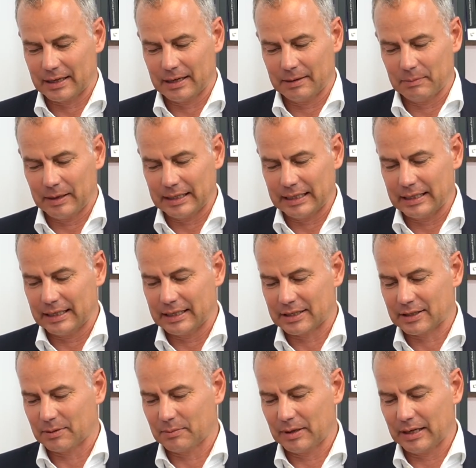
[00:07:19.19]
money
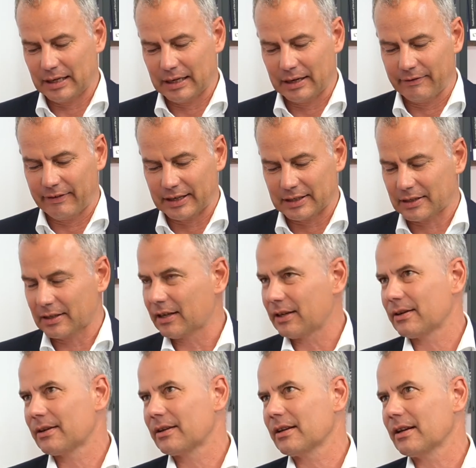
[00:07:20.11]
needs to be invested
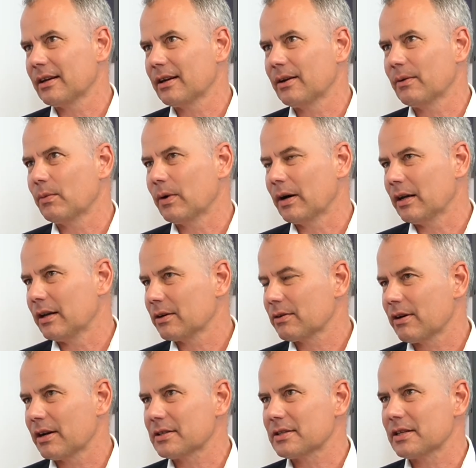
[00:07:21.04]
well
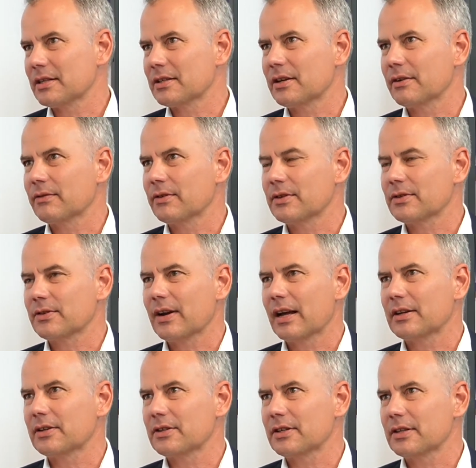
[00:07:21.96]
across these different
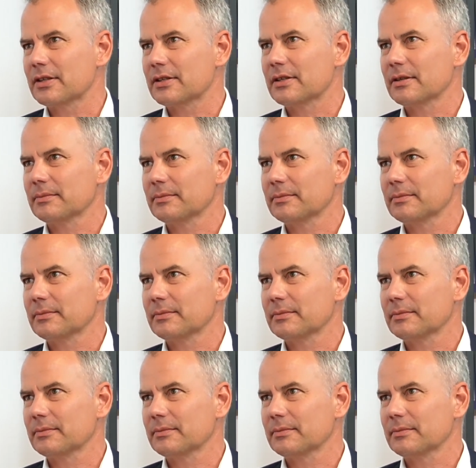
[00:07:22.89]
strategies